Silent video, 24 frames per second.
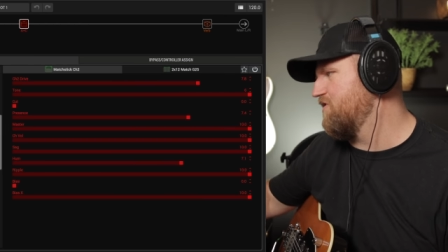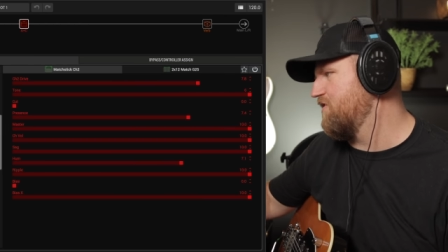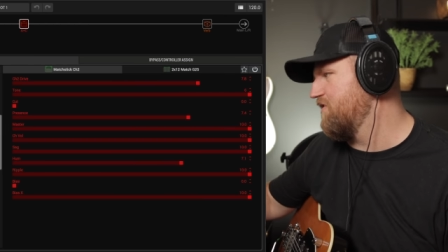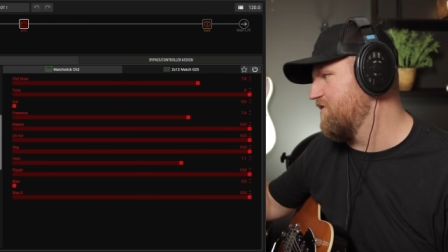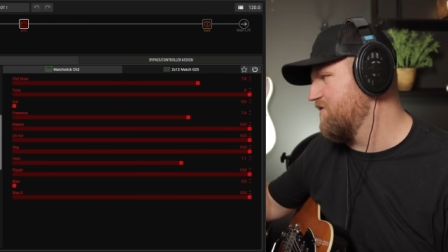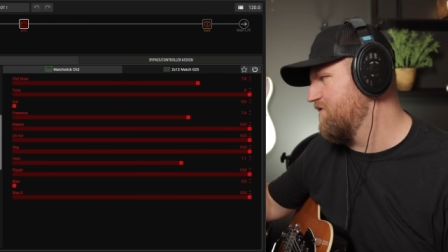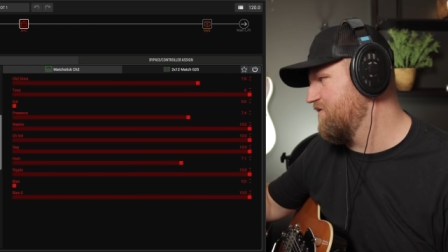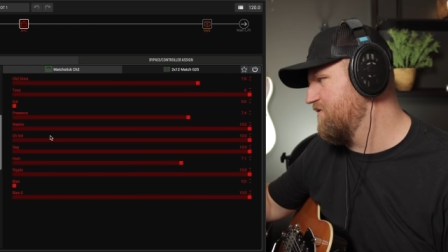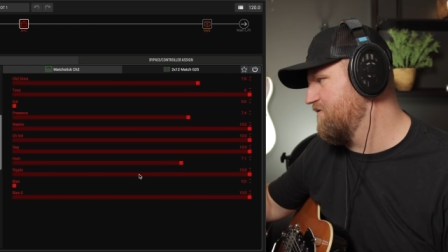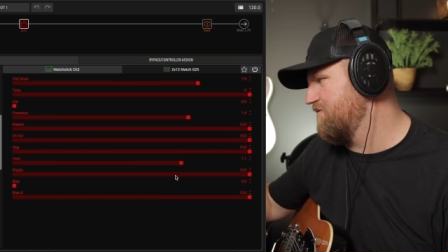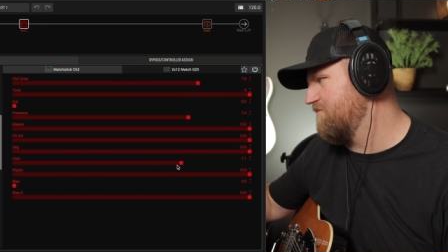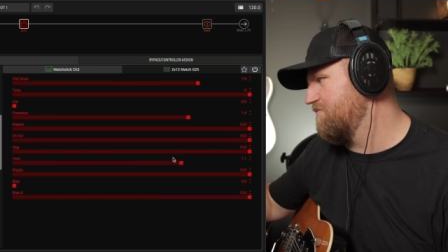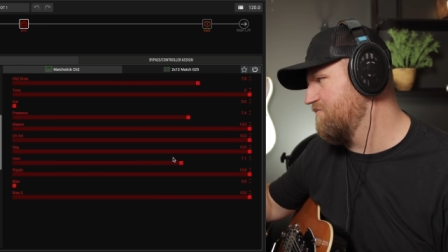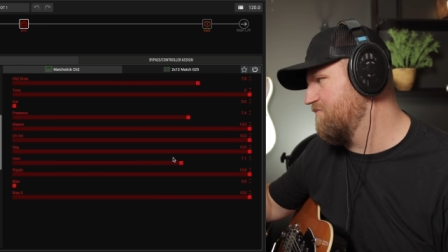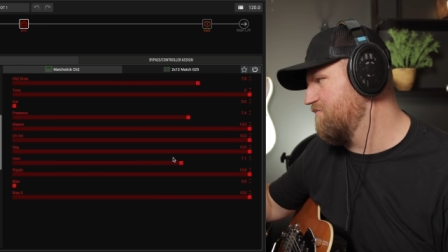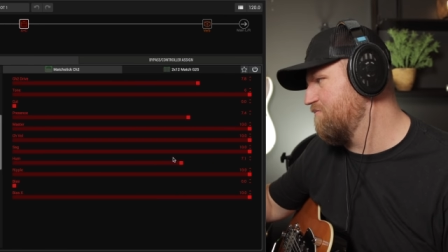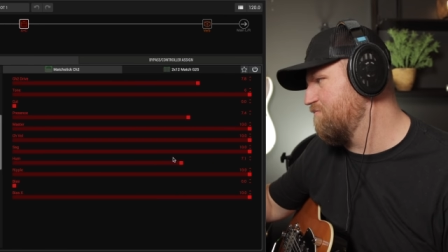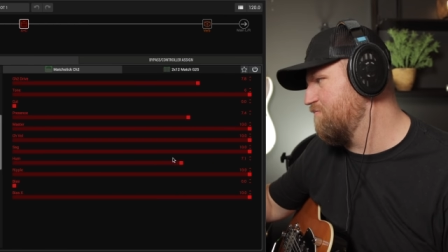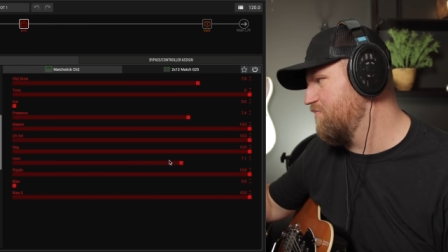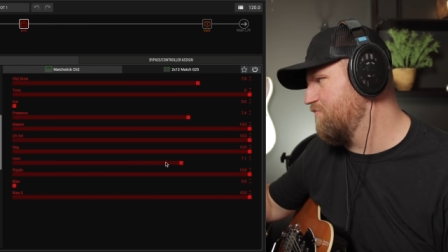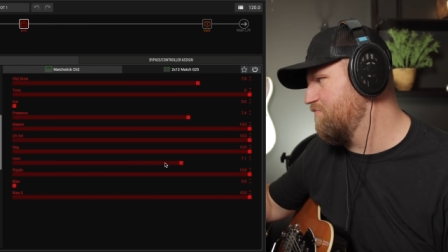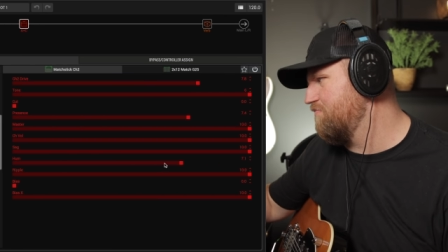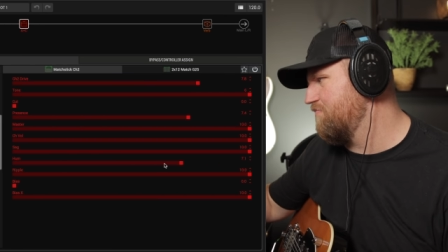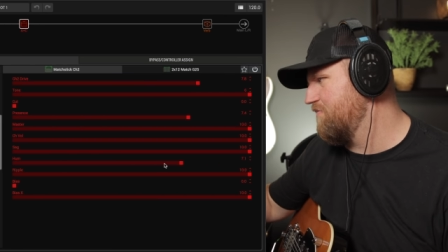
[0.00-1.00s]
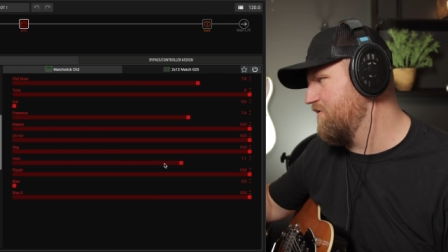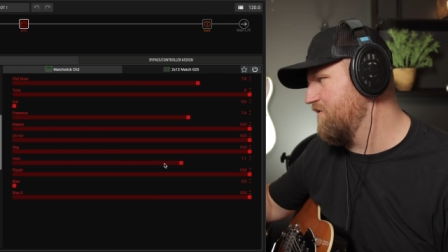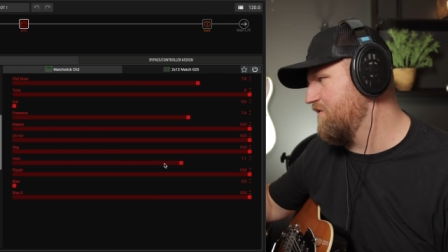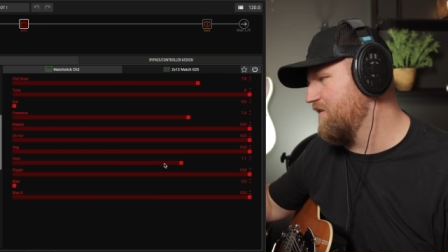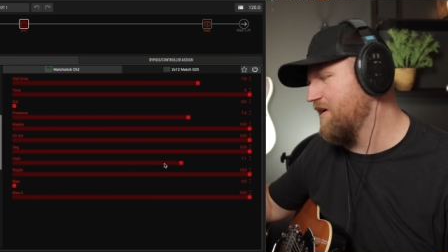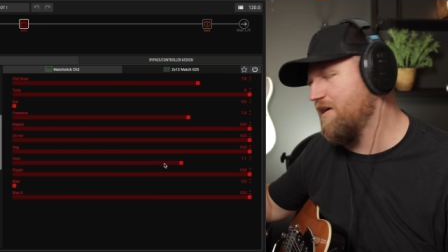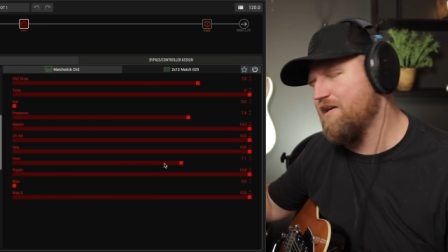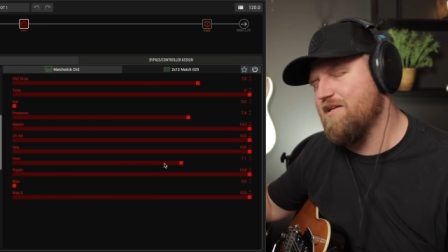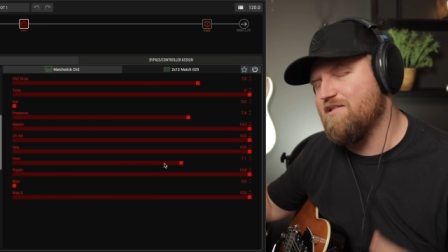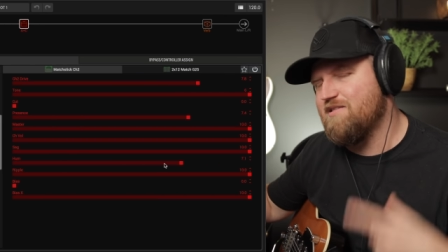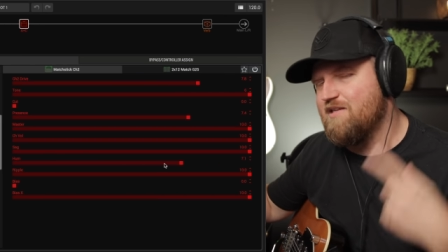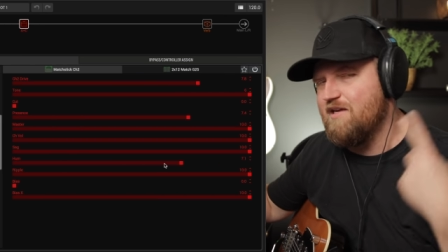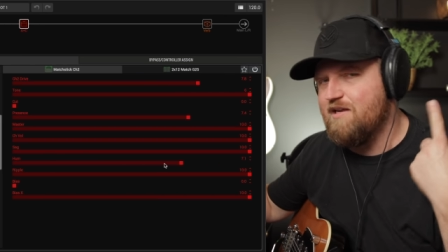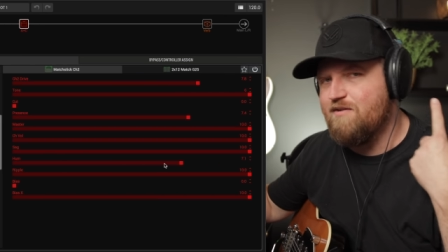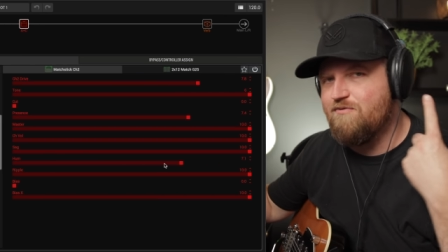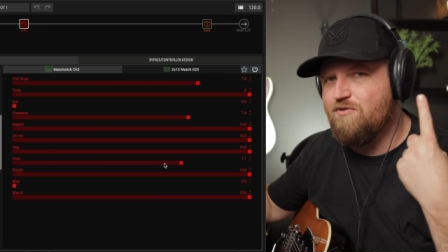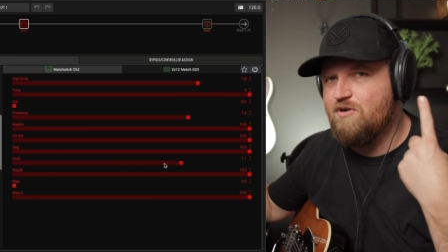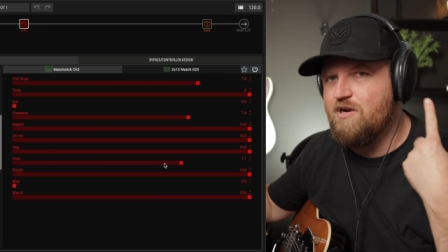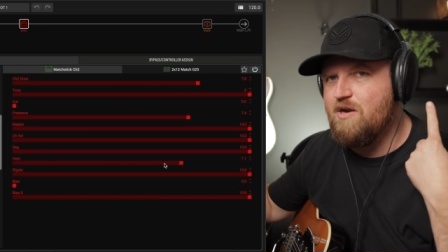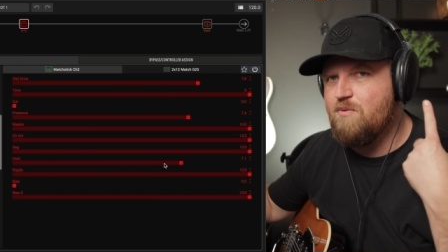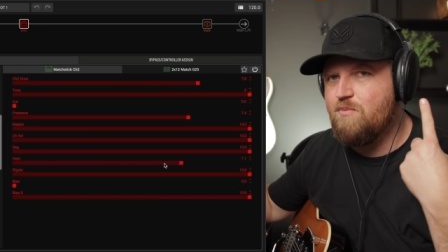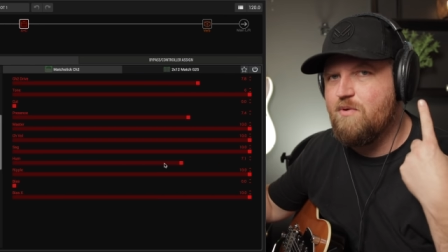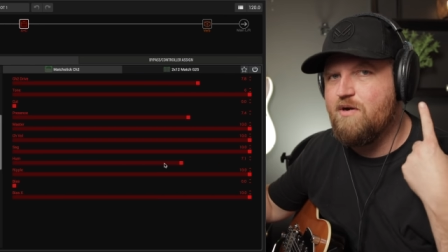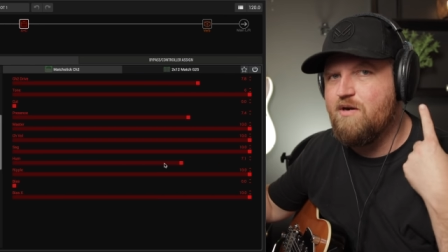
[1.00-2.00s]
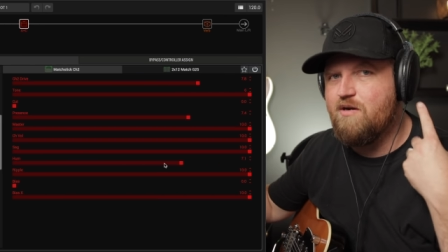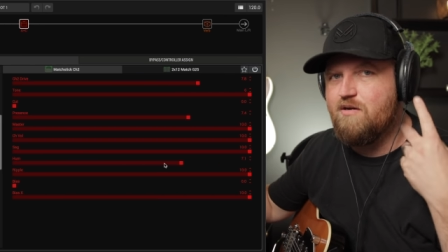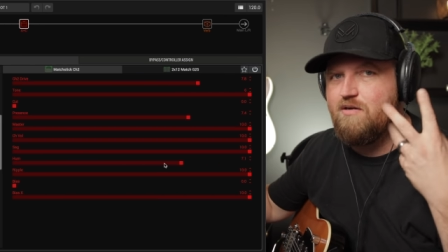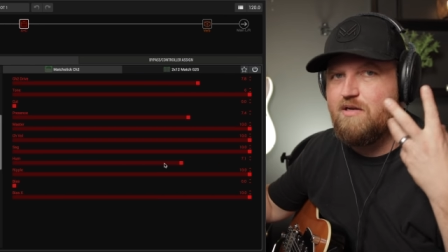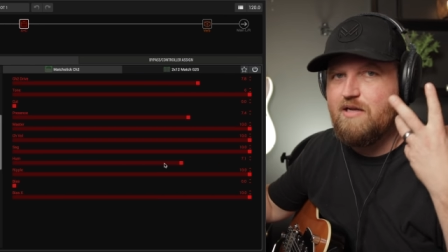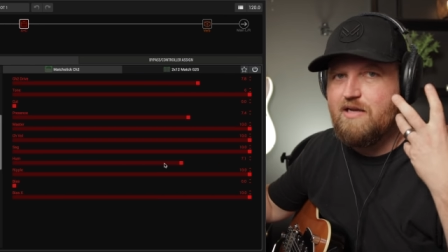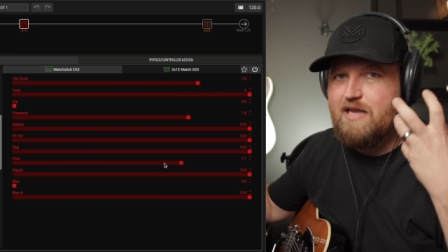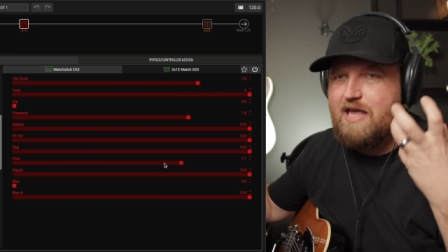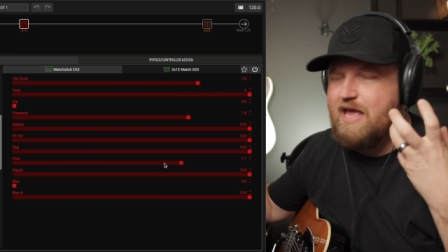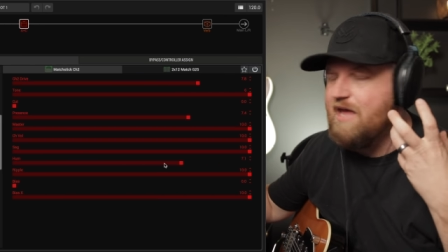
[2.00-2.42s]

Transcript: just, like I said, if you're not wearing like